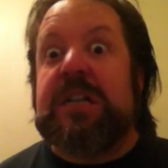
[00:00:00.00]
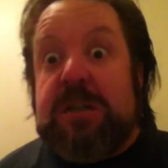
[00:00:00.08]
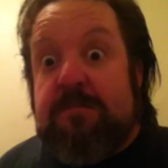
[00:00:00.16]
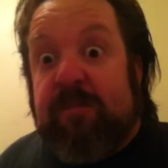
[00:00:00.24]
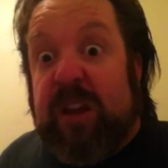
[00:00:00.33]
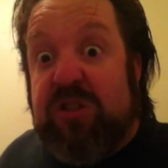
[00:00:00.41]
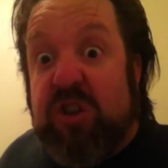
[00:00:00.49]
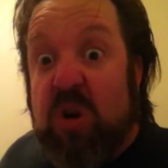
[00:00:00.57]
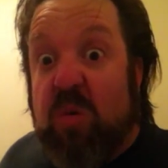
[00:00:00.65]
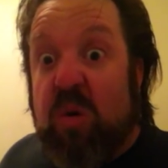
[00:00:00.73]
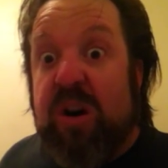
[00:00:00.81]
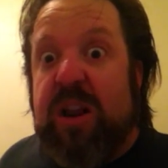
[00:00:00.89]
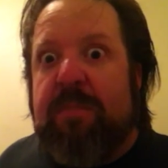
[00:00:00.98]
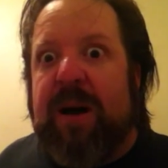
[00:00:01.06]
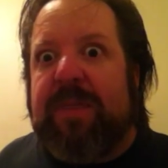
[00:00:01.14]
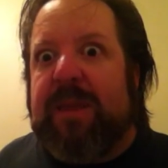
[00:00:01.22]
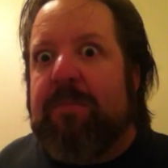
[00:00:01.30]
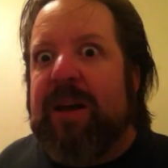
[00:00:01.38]
And don't worry
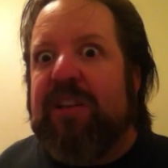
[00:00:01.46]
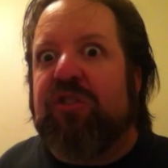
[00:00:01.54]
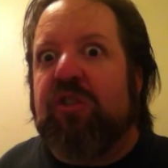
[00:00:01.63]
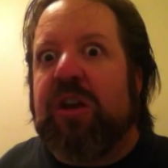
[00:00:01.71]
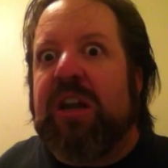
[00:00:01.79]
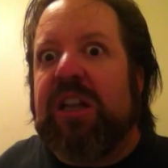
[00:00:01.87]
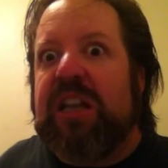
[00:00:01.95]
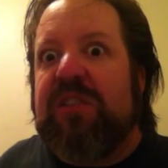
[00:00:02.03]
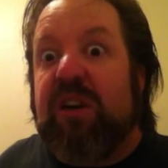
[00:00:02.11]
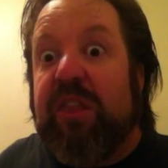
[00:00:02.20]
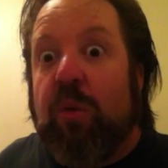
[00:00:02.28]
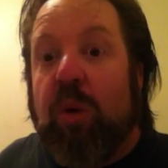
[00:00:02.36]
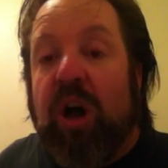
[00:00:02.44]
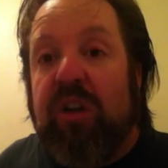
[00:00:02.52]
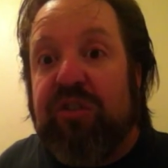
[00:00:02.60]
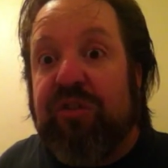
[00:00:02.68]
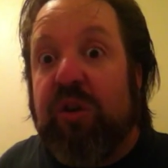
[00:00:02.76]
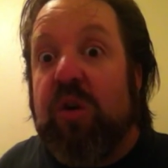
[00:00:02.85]
about the mess you're going to leave on the
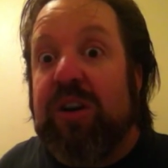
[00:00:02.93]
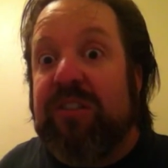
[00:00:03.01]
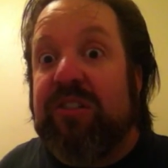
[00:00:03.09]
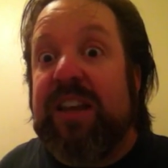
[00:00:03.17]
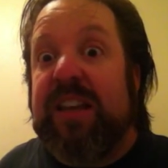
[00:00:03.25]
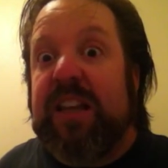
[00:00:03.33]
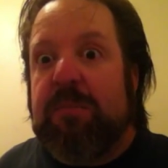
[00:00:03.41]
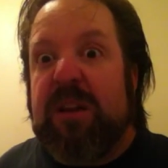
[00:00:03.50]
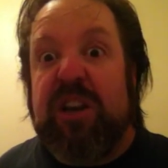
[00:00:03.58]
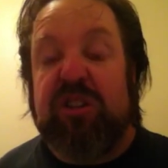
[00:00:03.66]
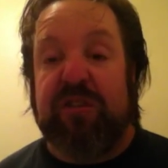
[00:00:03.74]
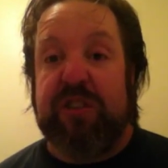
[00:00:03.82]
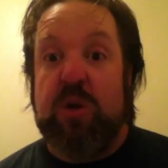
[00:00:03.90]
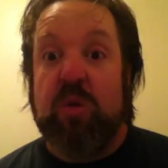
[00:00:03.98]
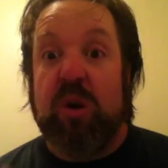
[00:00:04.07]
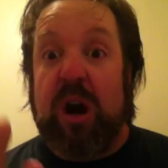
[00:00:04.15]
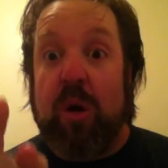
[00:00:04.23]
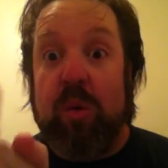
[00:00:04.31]
walls, floor, and ceiling, because if you
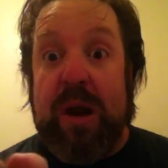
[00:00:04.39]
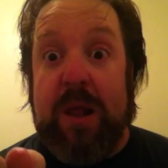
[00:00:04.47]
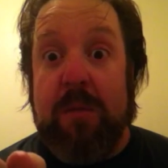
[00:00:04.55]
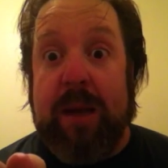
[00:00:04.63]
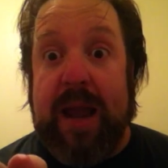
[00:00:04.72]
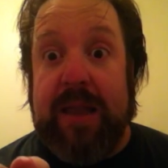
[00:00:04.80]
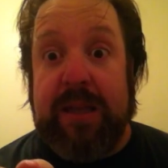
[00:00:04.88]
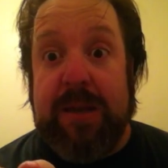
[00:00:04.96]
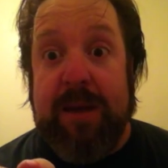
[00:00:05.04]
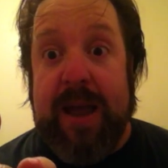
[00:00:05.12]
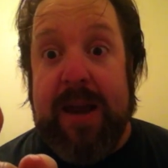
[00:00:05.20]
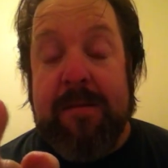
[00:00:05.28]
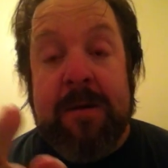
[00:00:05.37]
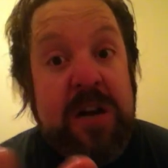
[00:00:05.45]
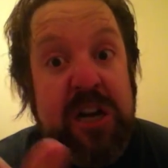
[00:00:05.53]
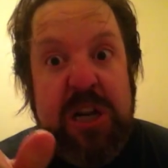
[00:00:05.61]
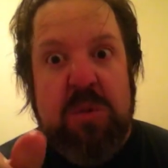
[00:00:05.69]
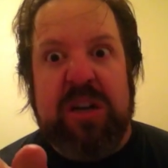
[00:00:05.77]
were a real manly man,
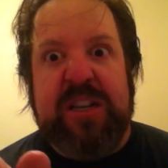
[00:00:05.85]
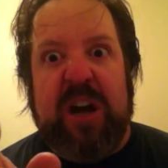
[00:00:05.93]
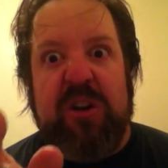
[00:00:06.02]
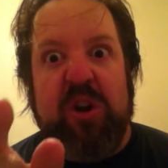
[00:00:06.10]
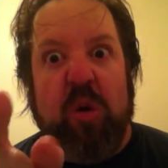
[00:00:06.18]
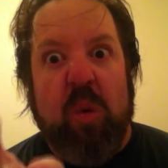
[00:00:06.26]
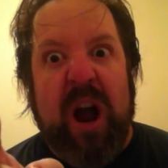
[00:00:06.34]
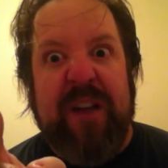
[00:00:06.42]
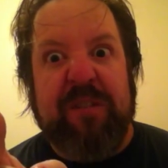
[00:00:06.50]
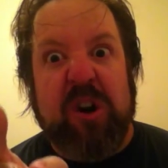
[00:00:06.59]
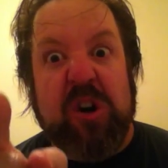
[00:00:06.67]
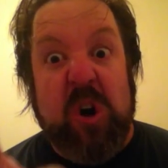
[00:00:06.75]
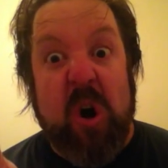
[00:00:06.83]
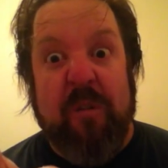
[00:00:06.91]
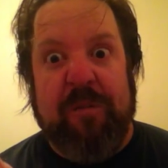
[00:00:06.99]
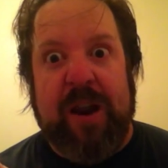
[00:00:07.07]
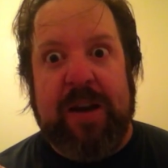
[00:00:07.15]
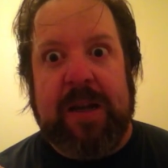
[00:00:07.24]
you would tell your wife or
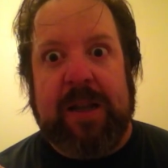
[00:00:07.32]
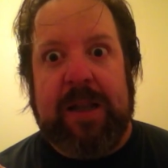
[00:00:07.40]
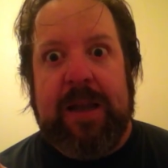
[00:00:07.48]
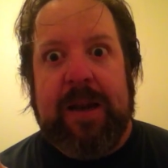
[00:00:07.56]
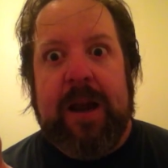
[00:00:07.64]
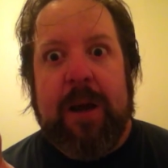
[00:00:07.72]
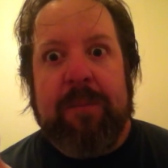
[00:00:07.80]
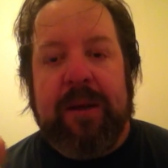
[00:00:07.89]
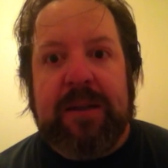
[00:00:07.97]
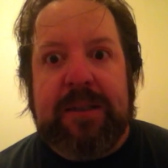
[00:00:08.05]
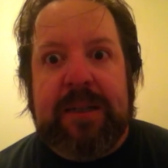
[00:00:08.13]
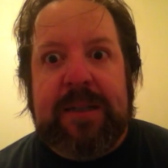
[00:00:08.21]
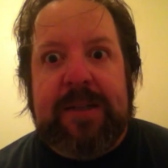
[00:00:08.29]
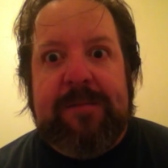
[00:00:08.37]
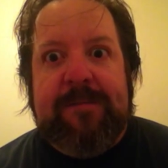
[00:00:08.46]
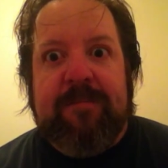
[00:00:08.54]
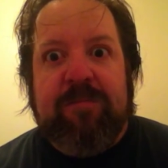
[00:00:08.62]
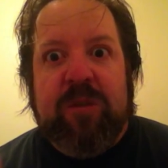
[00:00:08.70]
girlfriend to clean it up.
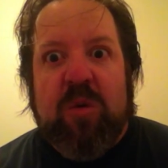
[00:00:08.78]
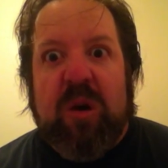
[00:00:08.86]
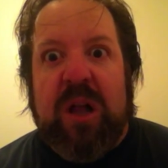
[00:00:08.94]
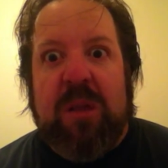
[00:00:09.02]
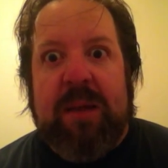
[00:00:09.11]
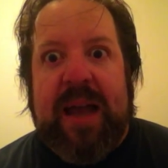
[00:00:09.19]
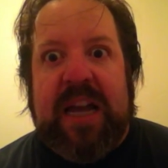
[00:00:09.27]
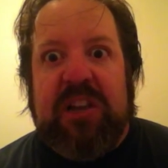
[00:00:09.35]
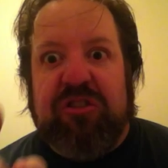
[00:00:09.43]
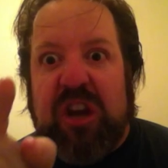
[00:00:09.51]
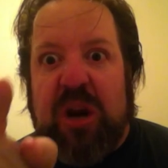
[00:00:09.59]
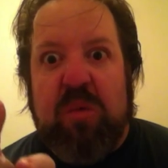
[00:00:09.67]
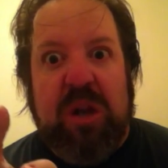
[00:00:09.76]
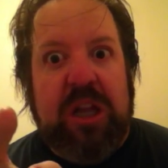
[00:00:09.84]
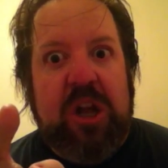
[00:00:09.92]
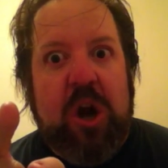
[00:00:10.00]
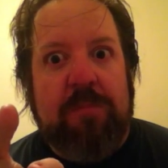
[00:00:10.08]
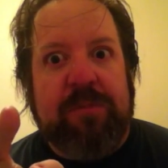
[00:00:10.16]
Well, maggots, I really
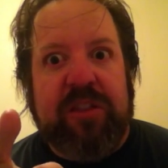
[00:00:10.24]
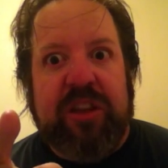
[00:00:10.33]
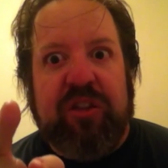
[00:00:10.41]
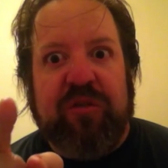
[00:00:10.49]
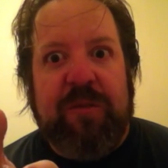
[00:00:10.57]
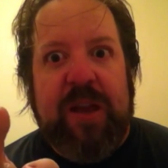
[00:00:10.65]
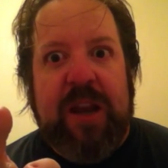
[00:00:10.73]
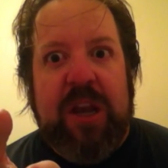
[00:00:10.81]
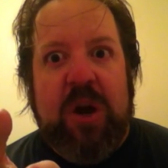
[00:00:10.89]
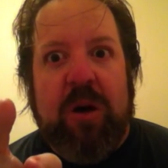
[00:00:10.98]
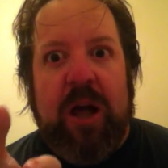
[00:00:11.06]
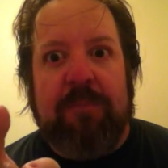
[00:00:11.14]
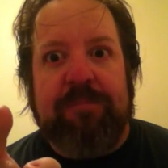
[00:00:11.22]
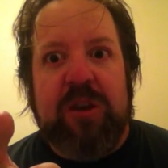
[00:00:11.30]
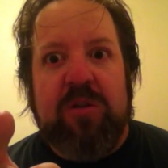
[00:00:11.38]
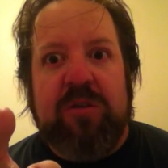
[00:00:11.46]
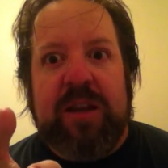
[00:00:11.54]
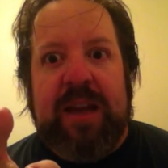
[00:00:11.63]
hope that this video helped
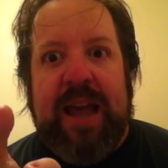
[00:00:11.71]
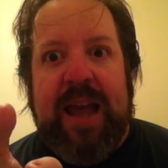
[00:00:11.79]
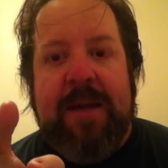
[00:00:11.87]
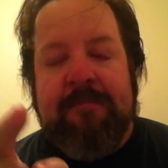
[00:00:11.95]
you today.